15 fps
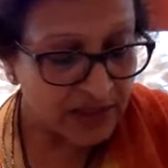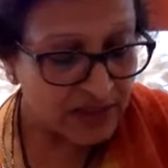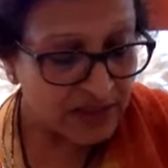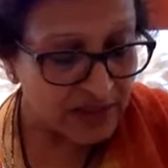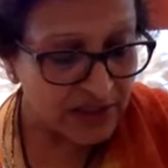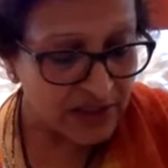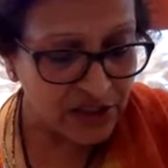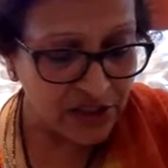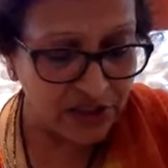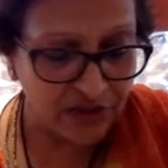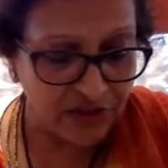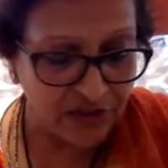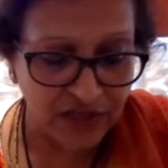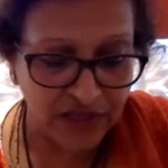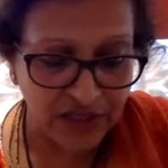Such a
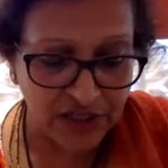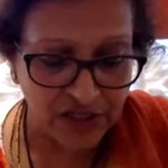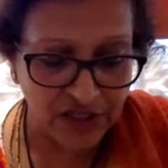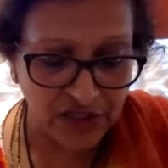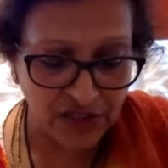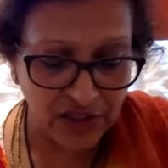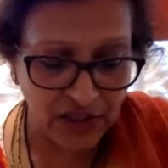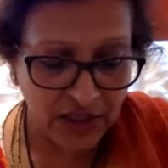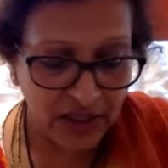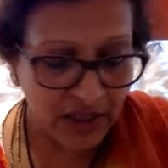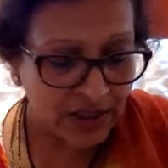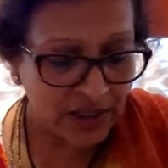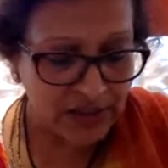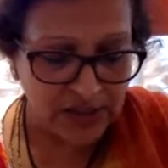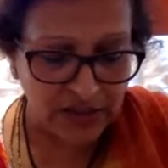revelation
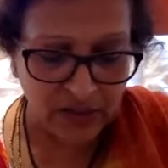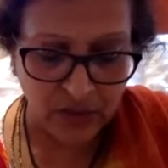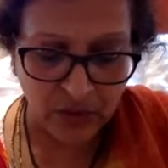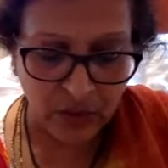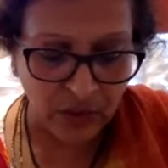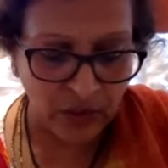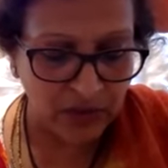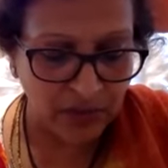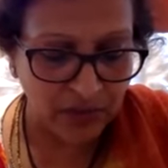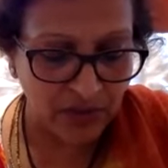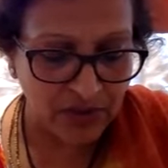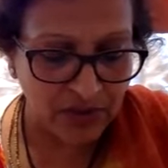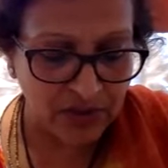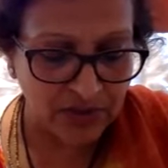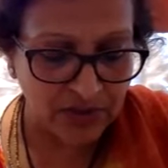is not
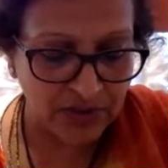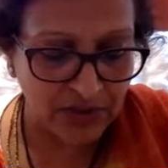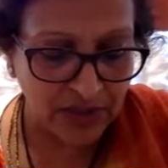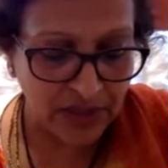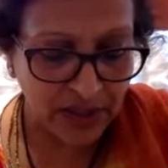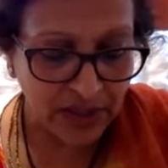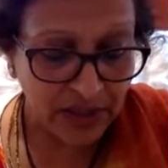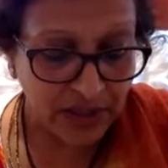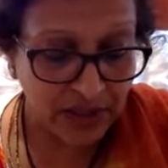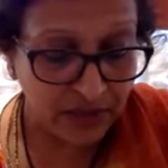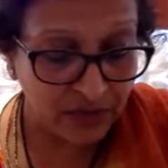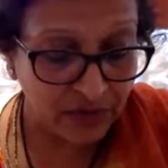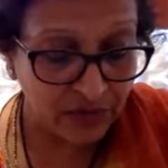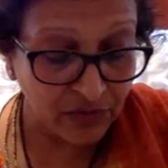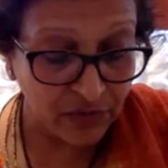possible
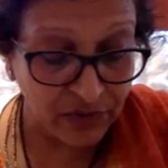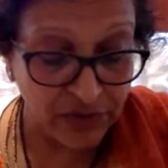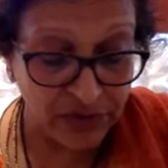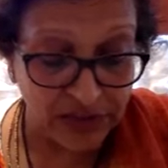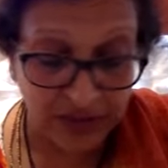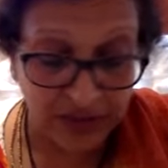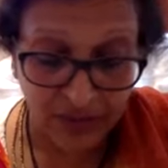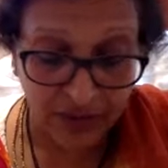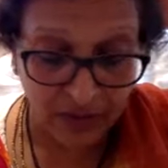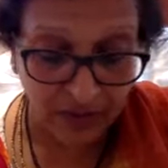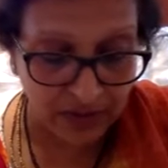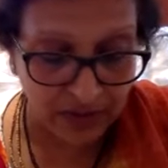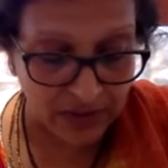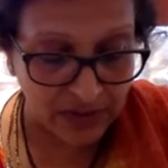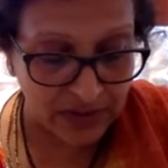even for the
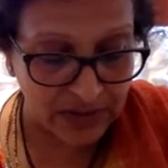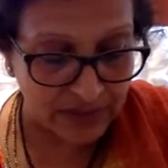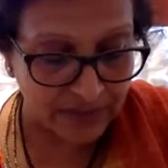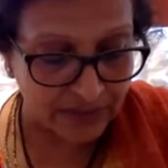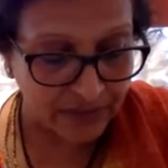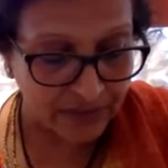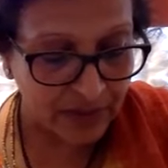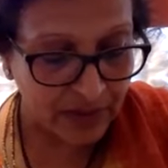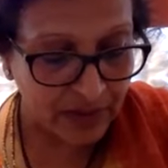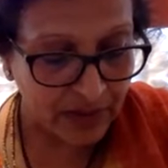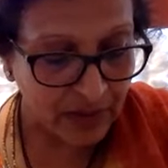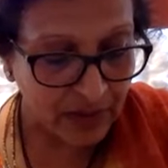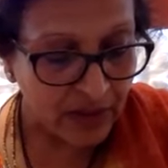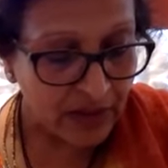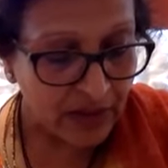demigods.
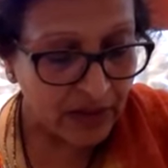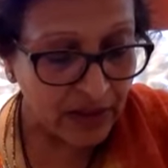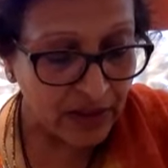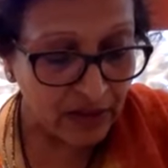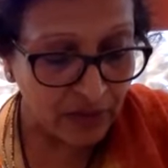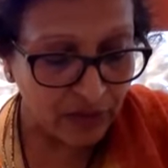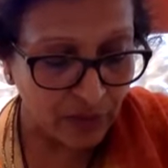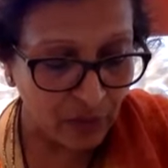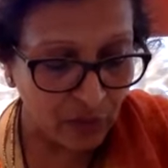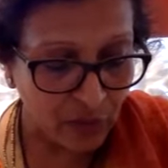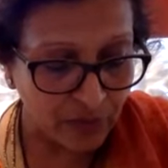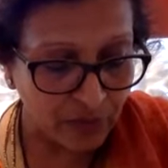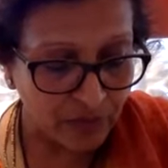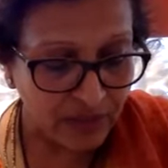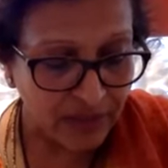Therefore,
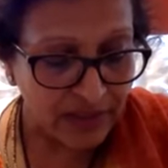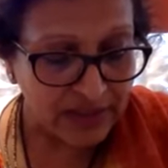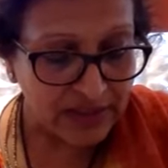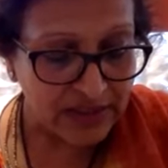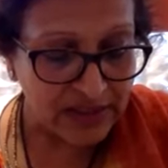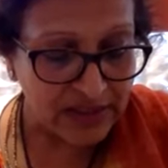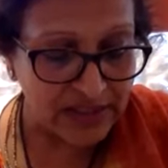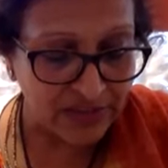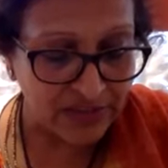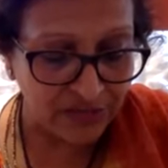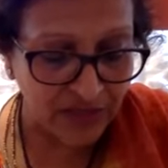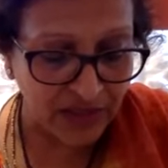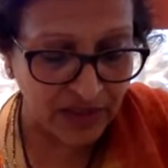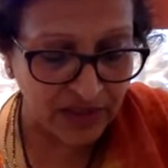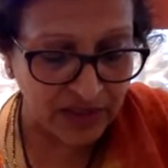it is
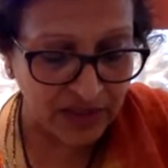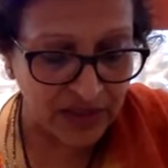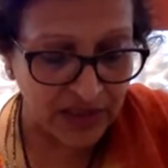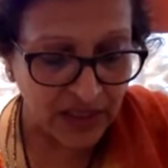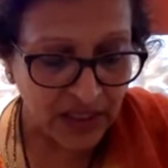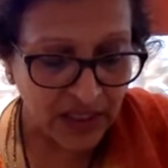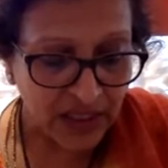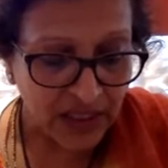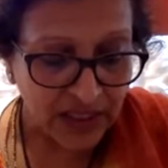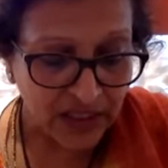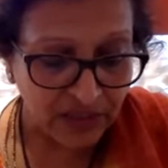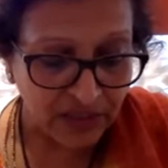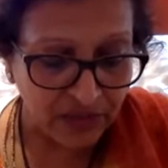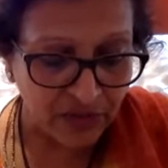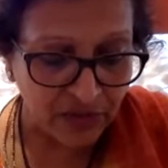difficult
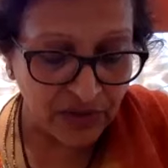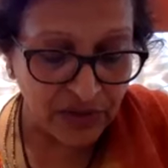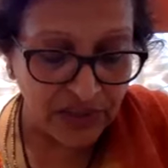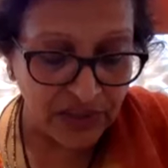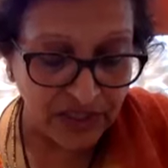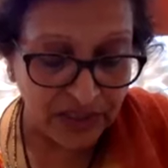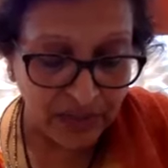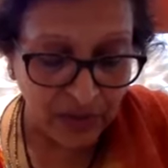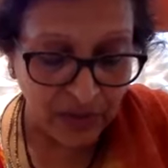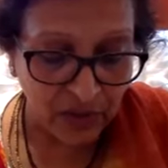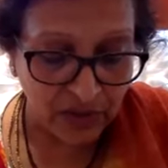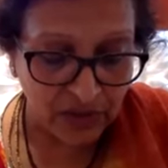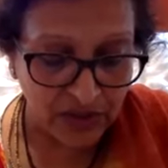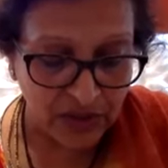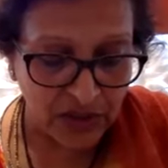even for the
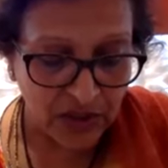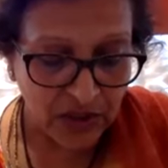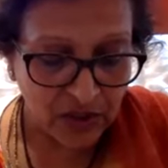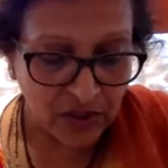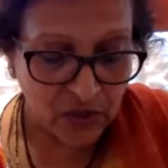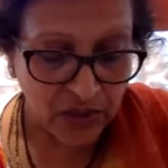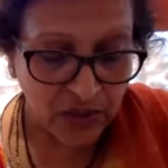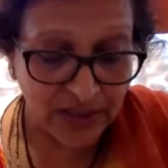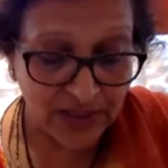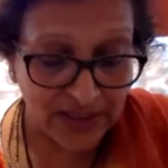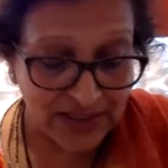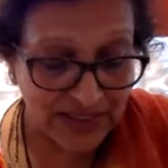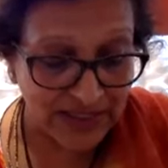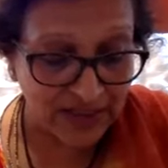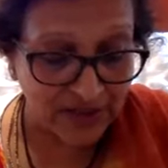demigods to
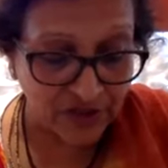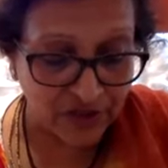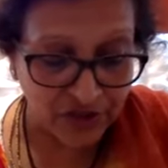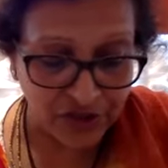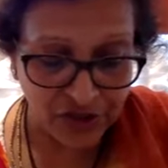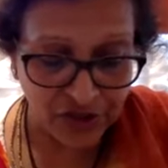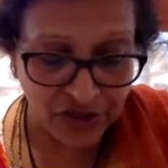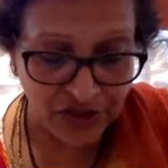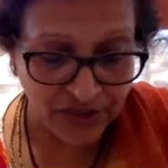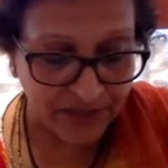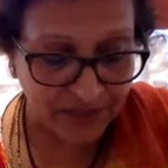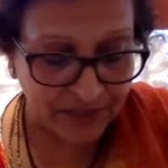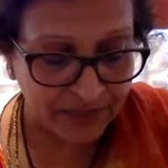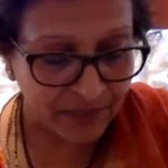understand Krishna,